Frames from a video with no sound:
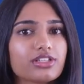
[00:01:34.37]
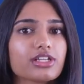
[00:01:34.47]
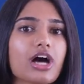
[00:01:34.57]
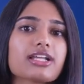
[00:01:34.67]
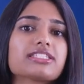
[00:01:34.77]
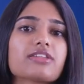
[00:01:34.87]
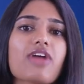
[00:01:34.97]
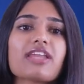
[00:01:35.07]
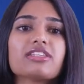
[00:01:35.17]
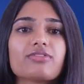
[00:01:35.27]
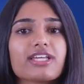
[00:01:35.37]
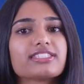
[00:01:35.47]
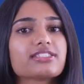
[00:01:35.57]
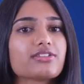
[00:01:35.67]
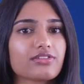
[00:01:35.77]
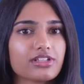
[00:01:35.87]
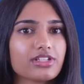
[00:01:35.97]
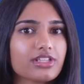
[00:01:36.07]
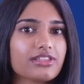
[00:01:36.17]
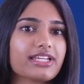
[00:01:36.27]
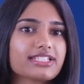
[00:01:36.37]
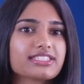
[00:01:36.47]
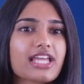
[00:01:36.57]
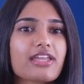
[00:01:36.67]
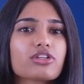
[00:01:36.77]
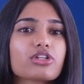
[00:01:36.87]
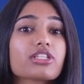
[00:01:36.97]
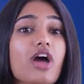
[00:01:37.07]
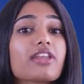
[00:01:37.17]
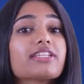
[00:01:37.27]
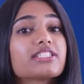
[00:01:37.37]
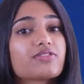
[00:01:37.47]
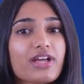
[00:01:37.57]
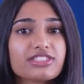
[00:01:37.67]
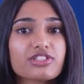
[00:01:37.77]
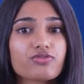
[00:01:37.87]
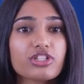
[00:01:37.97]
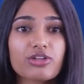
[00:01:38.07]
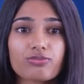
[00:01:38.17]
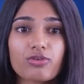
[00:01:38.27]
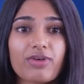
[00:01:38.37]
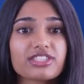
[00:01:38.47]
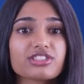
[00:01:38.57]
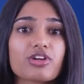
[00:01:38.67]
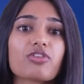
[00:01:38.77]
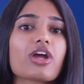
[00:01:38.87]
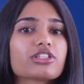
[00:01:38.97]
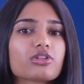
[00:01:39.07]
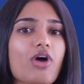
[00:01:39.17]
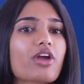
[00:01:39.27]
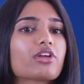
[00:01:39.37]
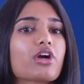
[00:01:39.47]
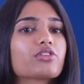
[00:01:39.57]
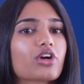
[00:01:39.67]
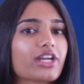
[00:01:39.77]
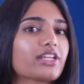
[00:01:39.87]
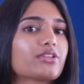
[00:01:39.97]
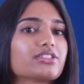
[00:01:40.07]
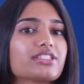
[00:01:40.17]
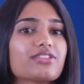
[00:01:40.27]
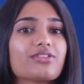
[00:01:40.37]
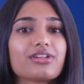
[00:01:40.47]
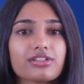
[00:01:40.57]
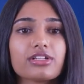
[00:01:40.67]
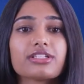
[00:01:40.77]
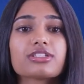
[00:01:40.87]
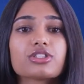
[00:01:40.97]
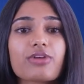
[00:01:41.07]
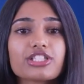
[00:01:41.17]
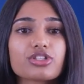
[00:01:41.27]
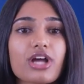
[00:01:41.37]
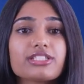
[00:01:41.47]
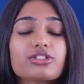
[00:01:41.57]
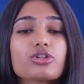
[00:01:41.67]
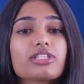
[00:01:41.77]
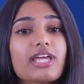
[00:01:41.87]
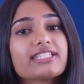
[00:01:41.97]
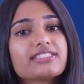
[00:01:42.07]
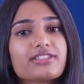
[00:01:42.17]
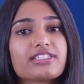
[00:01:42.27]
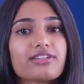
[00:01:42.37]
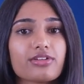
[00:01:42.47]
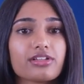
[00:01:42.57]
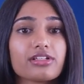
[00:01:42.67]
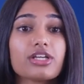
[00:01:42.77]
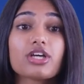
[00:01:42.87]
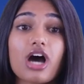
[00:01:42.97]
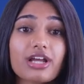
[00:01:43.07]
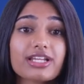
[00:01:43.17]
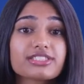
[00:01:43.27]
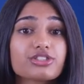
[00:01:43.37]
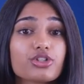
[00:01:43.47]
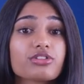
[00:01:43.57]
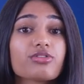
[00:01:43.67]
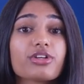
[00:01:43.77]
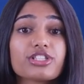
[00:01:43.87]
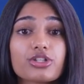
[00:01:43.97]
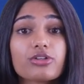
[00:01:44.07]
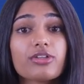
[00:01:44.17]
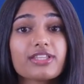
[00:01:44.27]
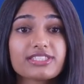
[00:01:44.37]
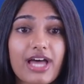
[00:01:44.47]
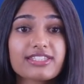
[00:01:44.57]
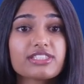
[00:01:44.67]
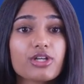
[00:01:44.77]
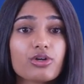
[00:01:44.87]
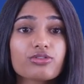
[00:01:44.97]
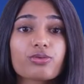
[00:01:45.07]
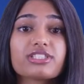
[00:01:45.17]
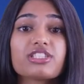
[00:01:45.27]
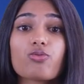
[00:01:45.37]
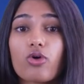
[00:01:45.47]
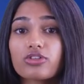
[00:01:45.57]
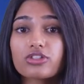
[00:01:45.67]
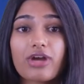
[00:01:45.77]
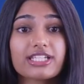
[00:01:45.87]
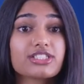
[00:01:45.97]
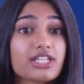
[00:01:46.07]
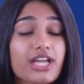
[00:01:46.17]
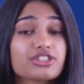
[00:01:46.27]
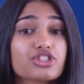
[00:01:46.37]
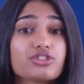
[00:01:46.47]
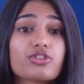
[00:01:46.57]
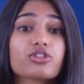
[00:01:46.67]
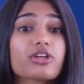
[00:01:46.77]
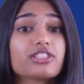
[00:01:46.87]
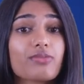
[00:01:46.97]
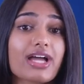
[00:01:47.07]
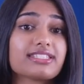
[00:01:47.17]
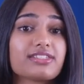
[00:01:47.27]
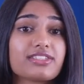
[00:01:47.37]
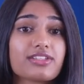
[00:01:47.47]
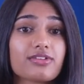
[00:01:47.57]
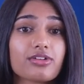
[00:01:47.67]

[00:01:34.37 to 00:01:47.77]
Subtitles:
Cost-effectiveness. These standards are inexpensive to implement compared to modern alternatives. Specialized use cases. RS-232 is ideal for simple, direct connections between devices.